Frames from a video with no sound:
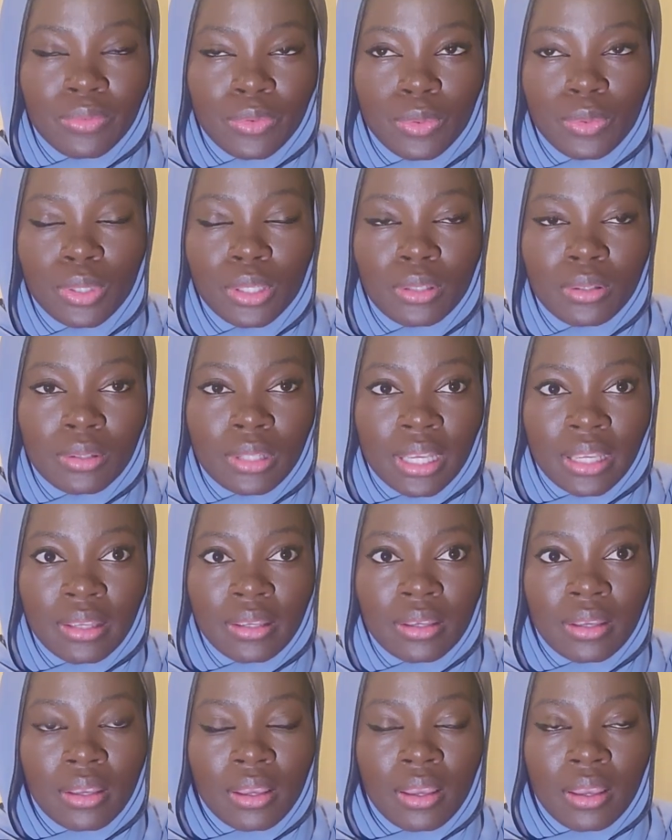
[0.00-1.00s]
If you want to like
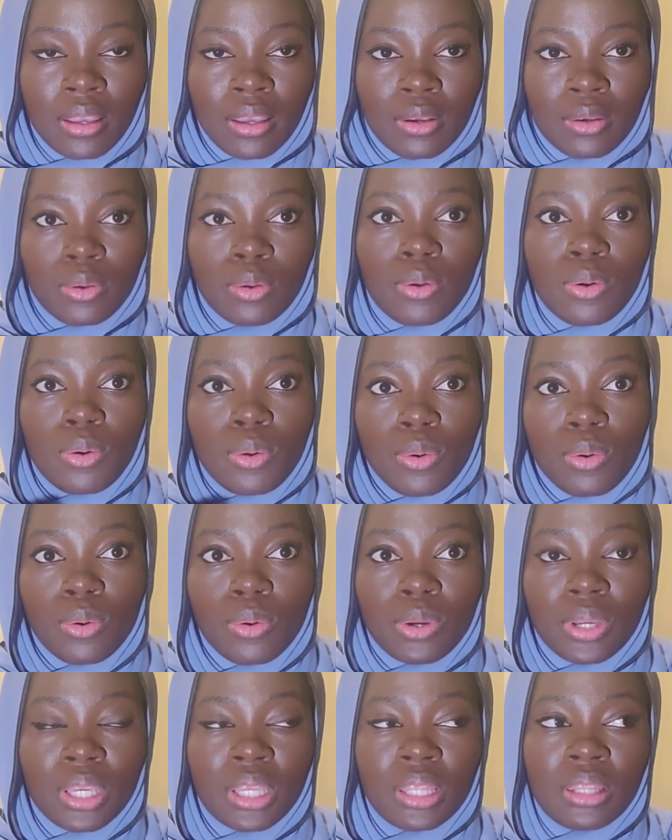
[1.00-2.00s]

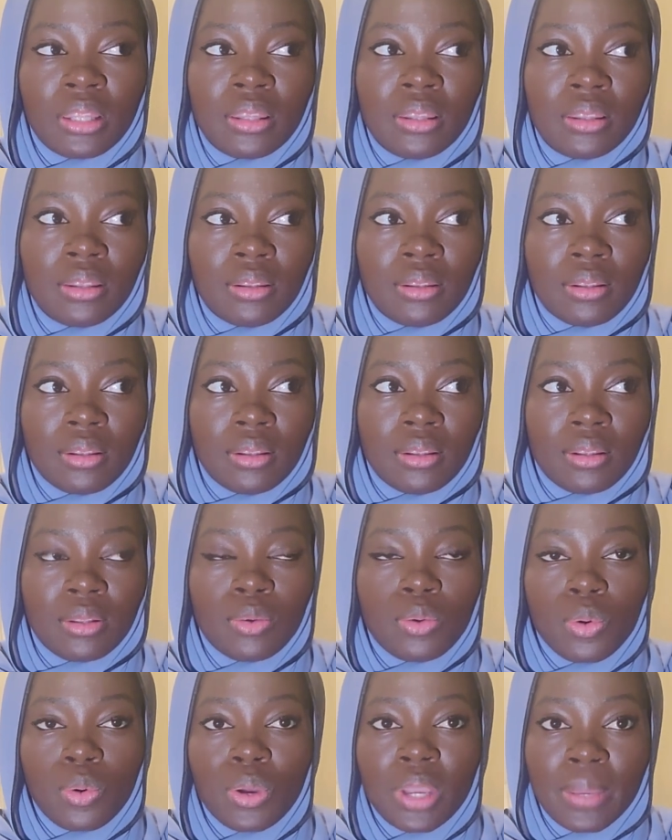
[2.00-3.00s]
go
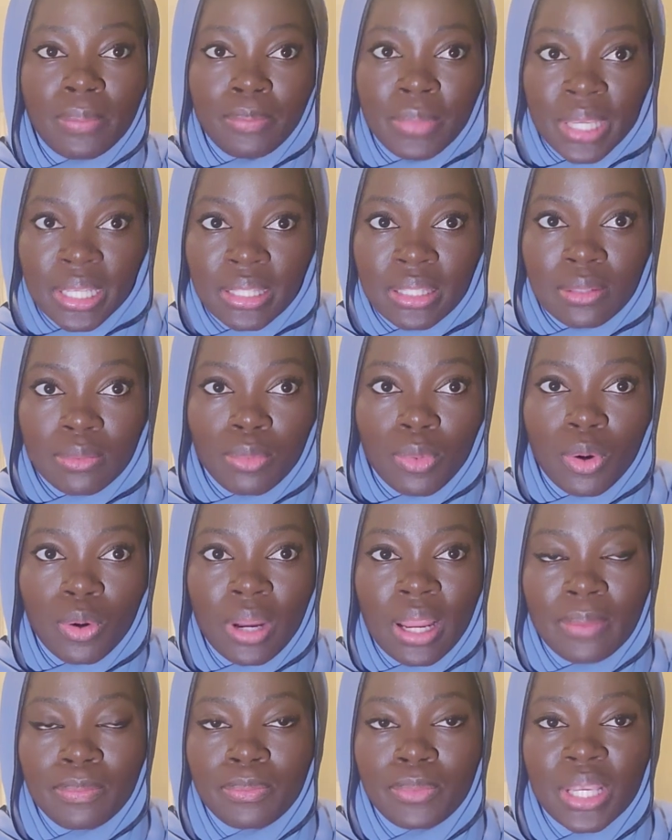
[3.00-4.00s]
a bit more
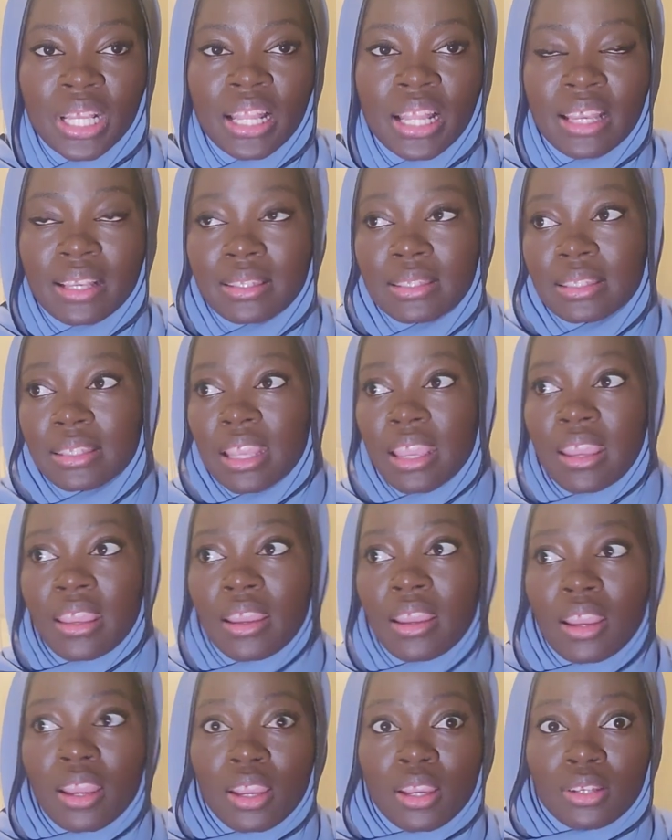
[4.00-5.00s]
and be like, say
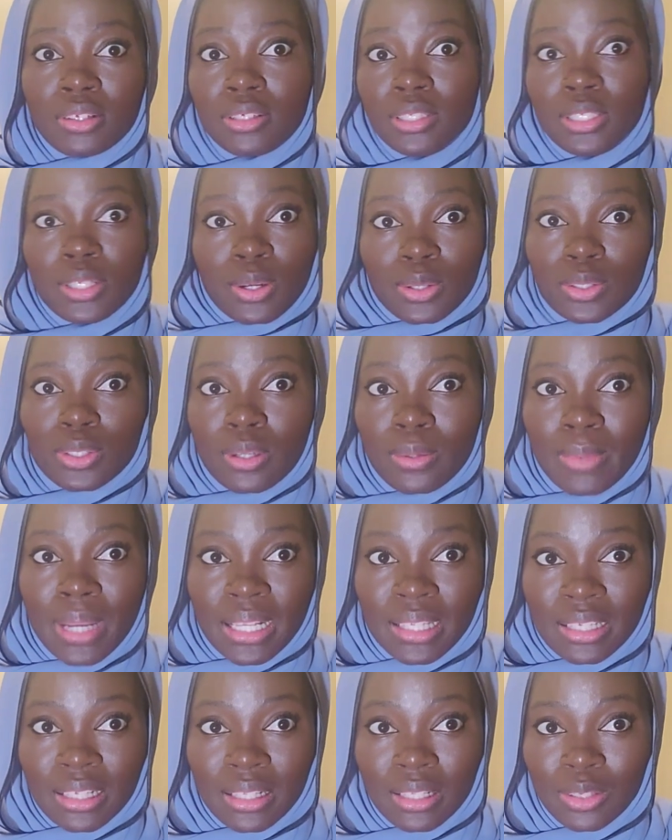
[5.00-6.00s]
Dr.
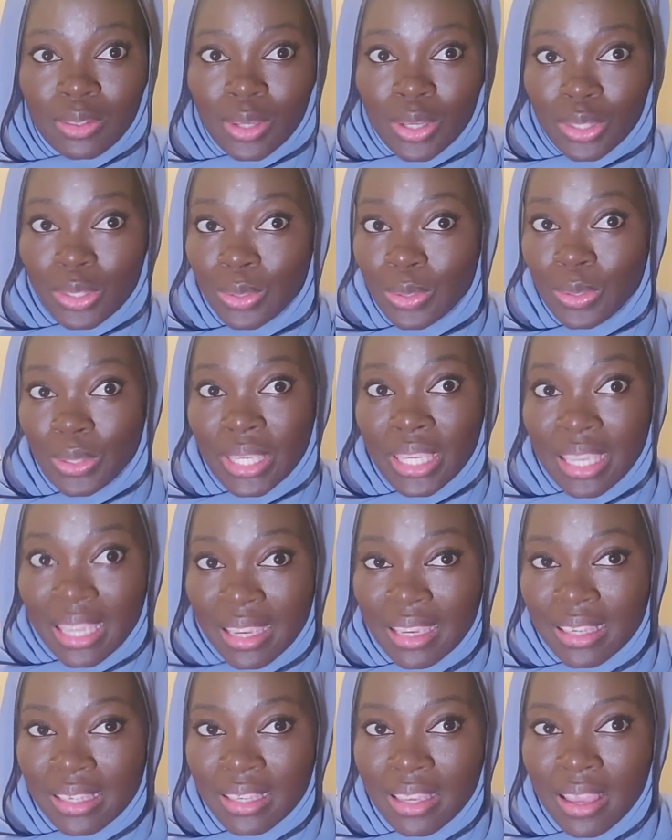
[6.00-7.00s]
Martin Luther
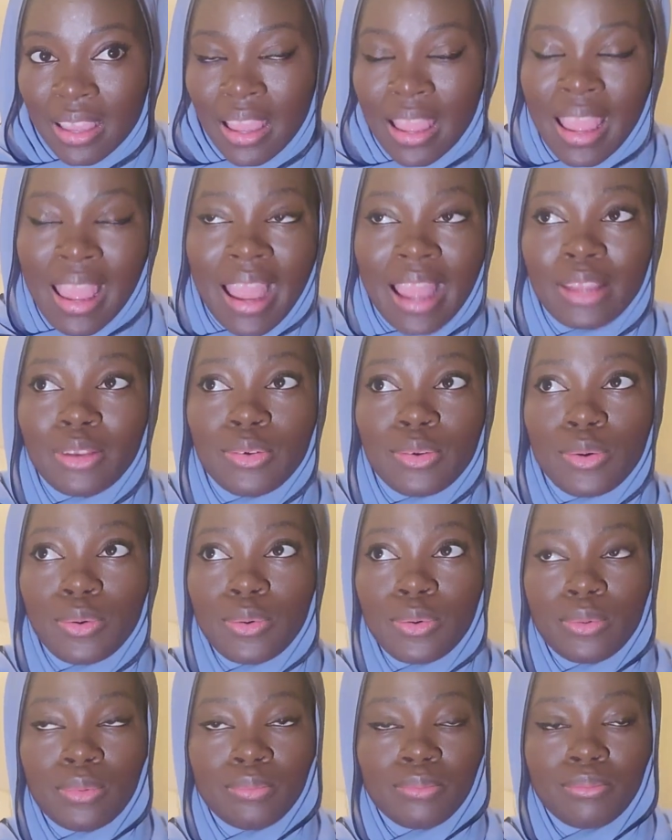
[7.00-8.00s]
King. I
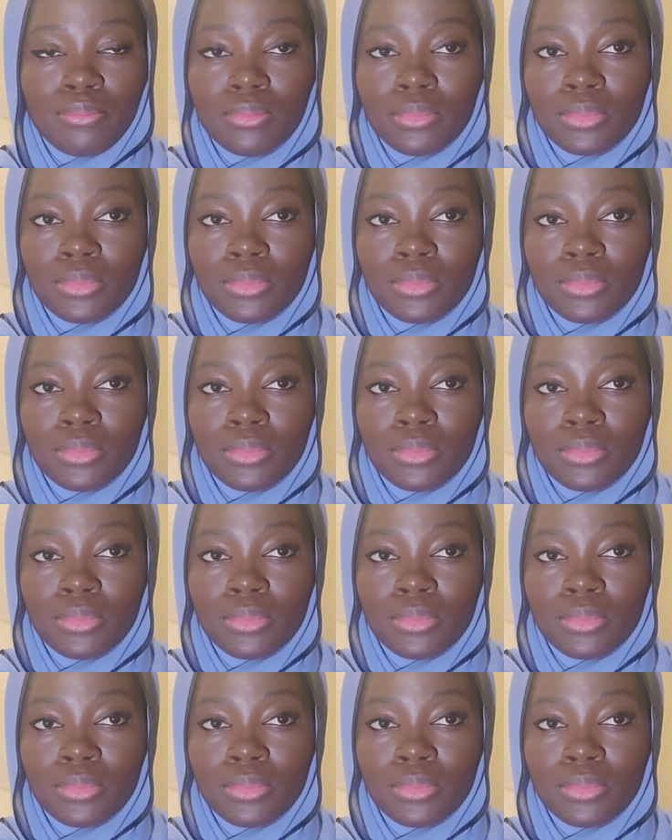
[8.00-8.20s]
know